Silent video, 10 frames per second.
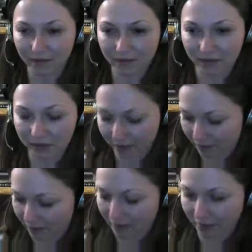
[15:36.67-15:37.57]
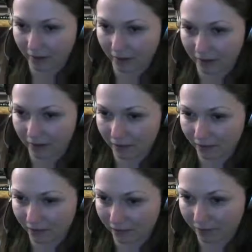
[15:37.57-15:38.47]
Well, in
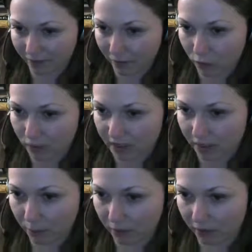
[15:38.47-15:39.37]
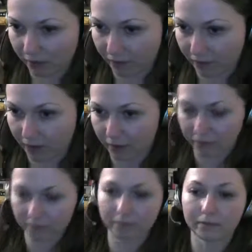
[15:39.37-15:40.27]
for example, if we
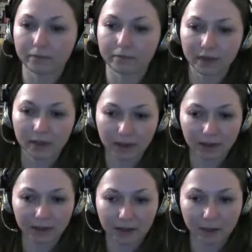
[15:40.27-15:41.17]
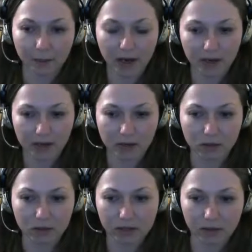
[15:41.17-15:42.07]
compare
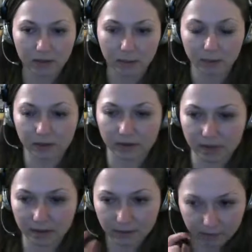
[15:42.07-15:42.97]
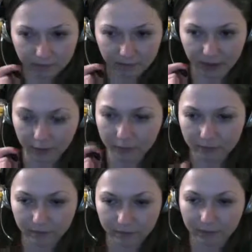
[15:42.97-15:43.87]
two syllables, well,
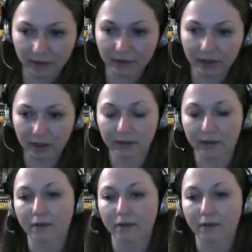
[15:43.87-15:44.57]
even in